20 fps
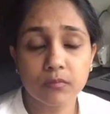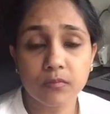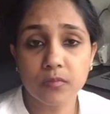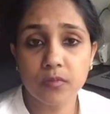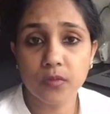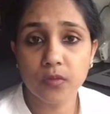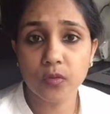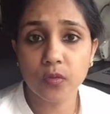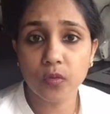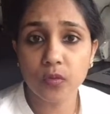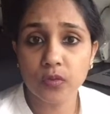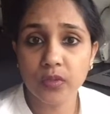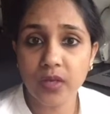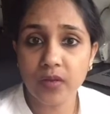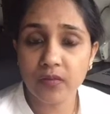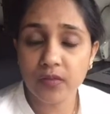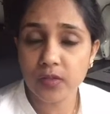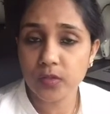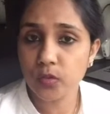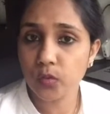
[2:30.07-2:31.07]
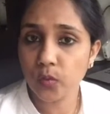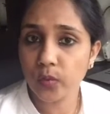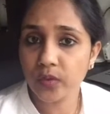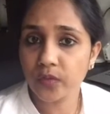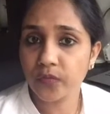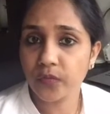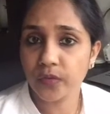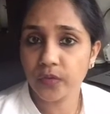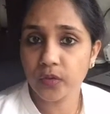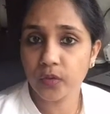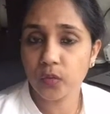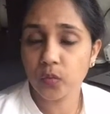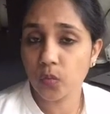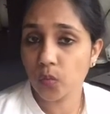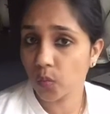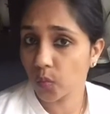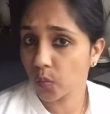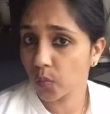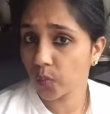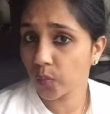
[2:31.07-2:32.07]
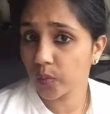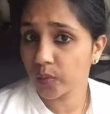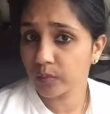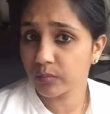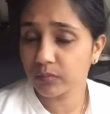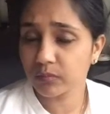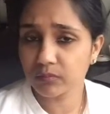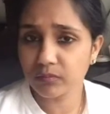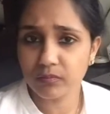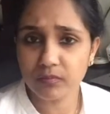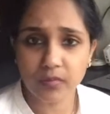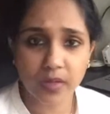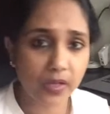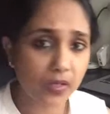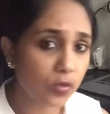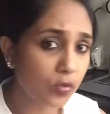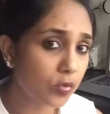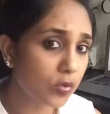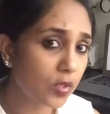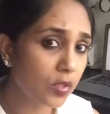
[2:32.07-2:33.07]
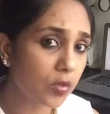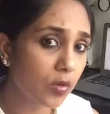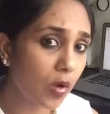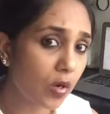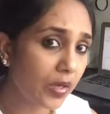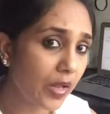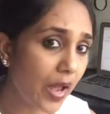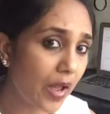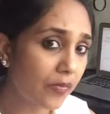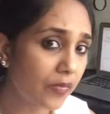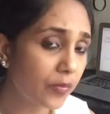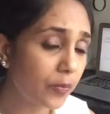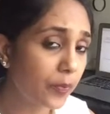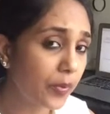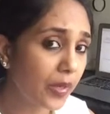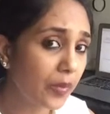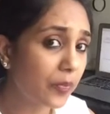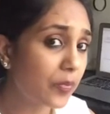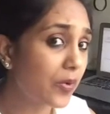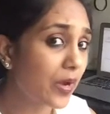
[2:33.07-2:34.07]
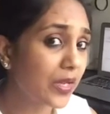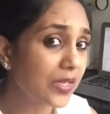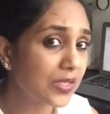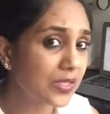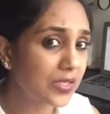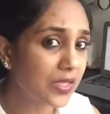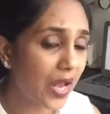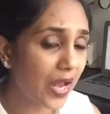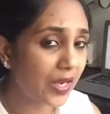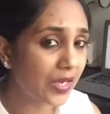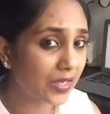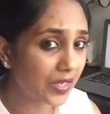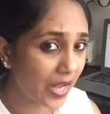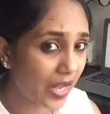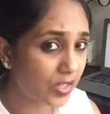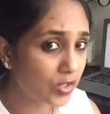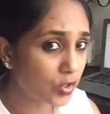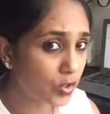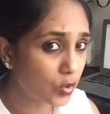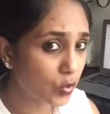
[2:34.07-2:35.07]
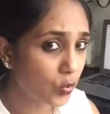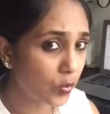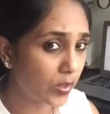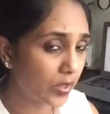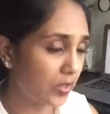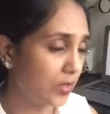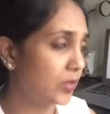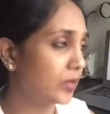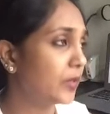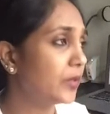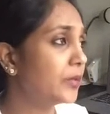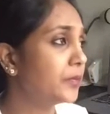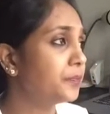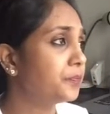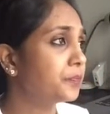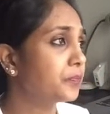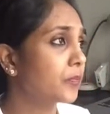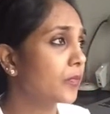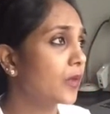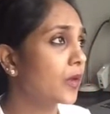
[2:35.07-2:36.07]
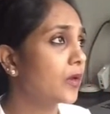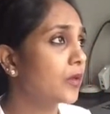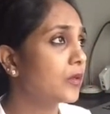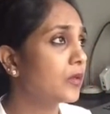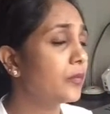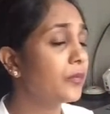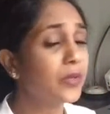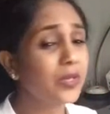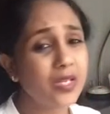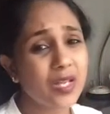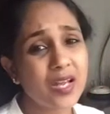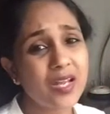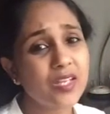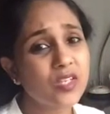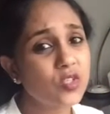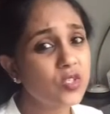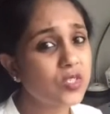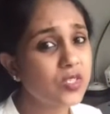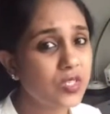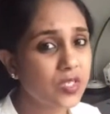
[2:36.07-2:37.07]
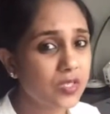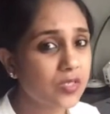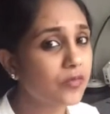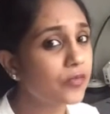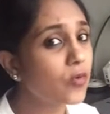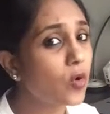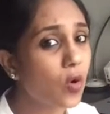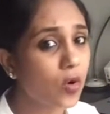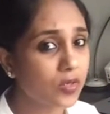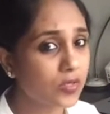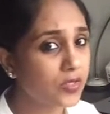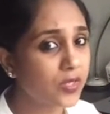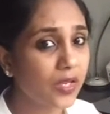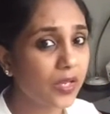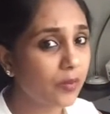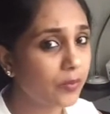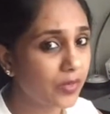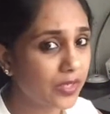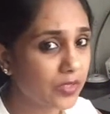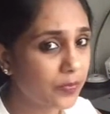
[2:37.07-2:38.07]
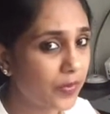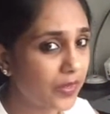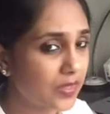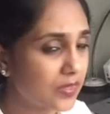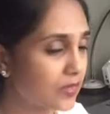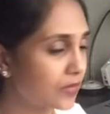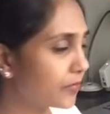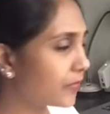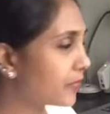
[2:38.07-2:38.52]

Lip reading: they will do it for you, and you need not have a big price tag attached to it. The media agencies, of course, they come expensive.